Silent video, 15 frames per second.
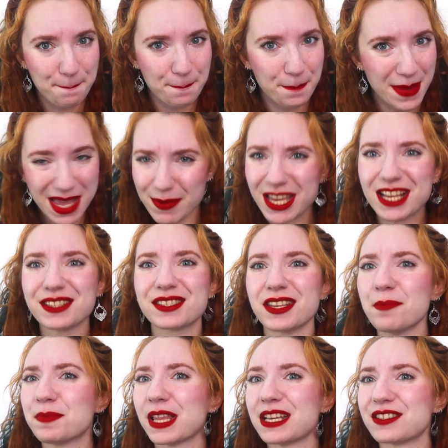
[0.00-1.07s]
Maybe in
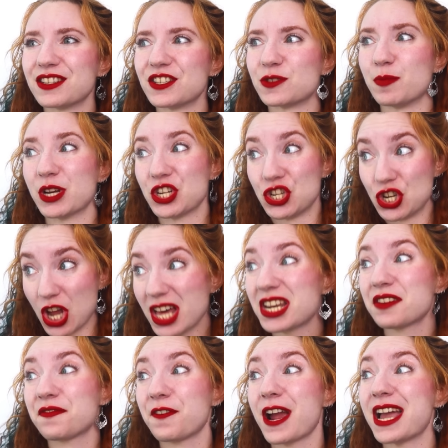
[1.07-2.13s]
some places, but not
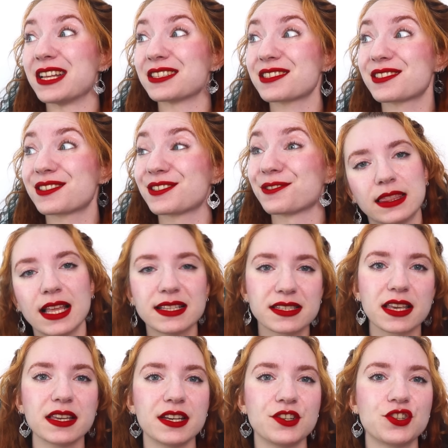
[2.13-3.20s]
in France.
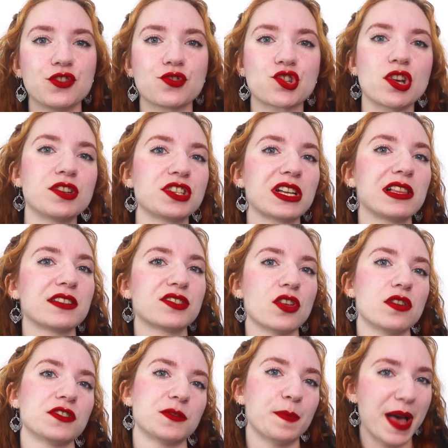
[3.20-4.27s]
Let's get into Jeanne de
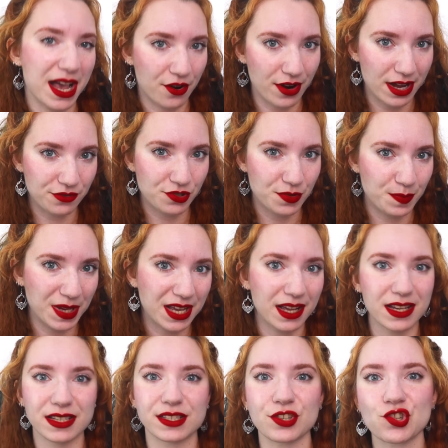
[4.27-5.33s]
Clisson's background,
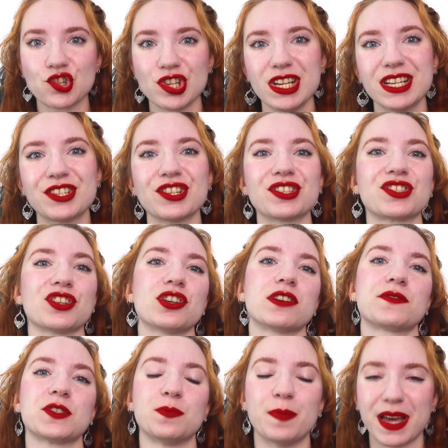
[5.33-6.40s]
because she
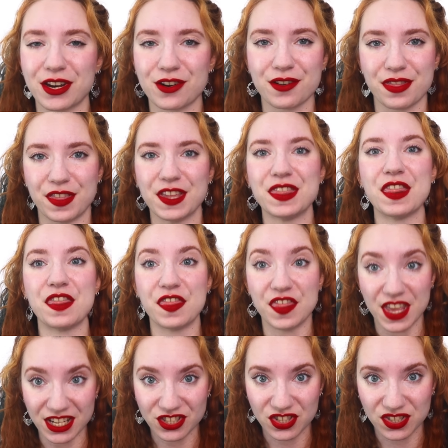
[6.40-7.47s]
deserves better than
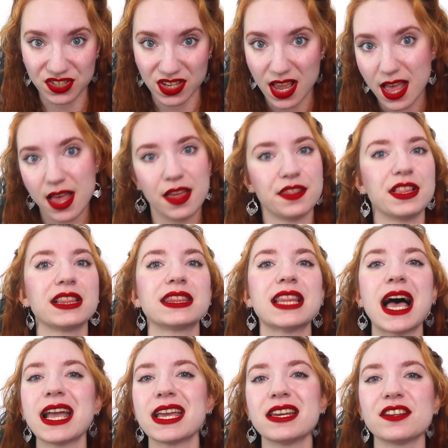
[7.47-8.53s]
this. The
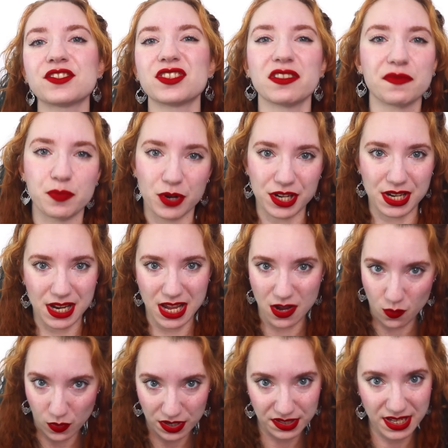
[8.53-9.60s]
Lioness of
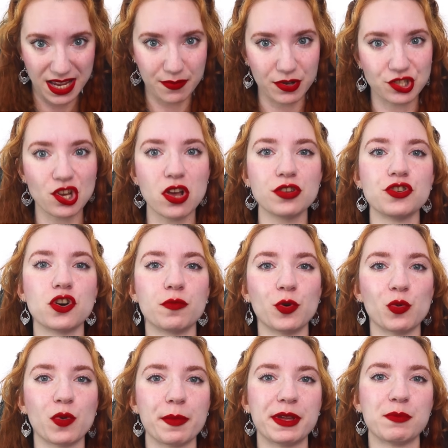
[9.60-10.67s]
Brittany was a Breton
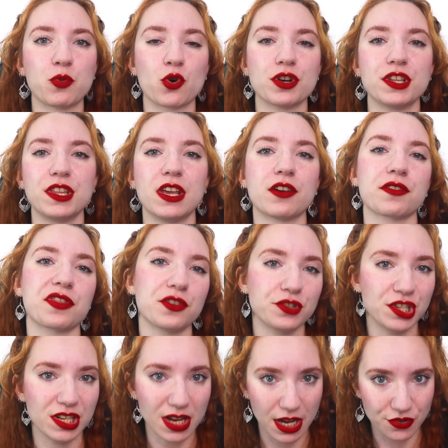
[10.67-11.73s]
noblewoman born in the year
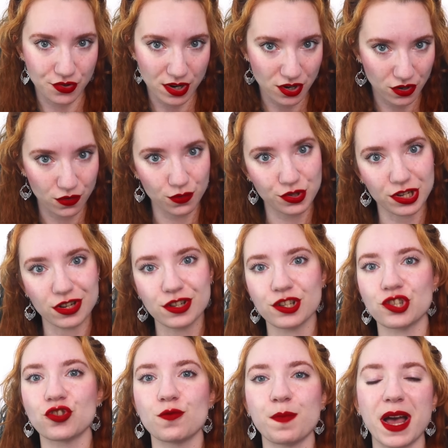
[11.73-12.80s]
1300 who
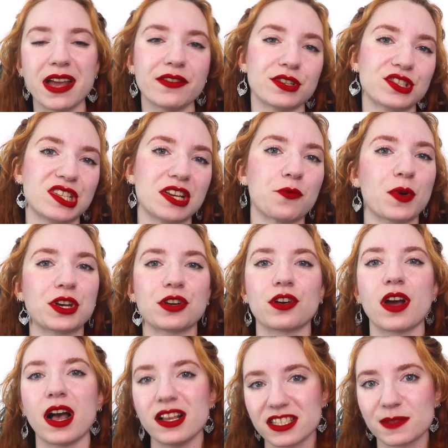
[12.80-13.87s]
turned to piracy when
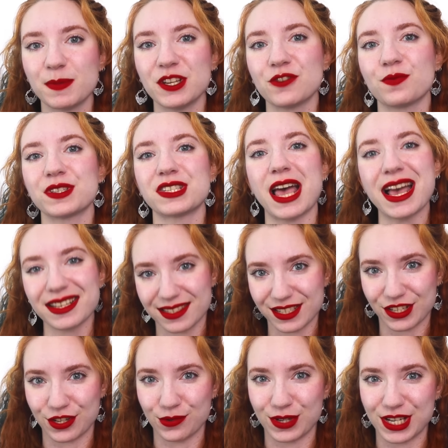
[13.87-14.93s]
her husband was
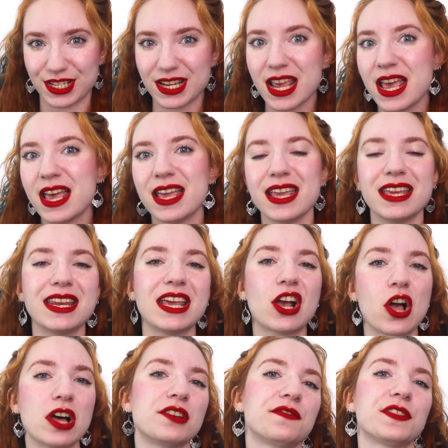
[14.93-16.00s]
executed in a
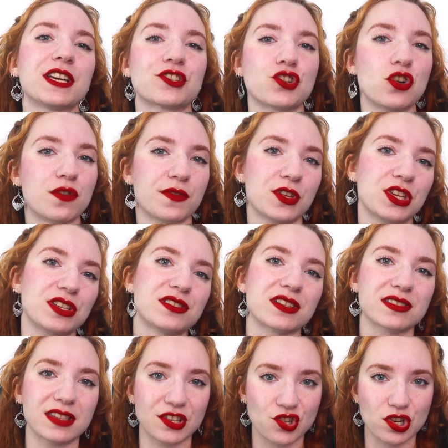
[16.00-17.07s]
conflict over the
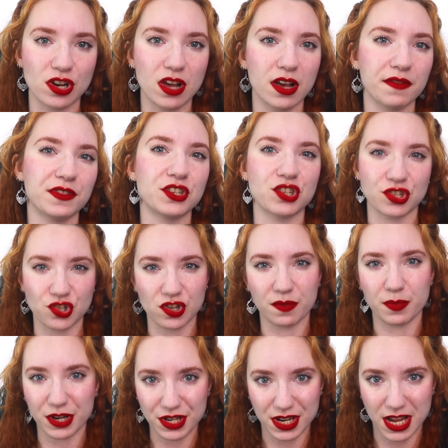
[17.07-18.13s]
succession of the Duchy
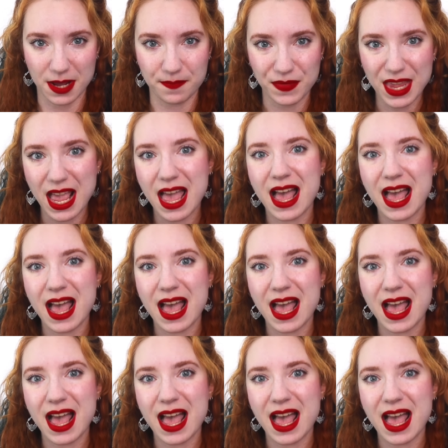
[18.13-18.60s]
of Brittany.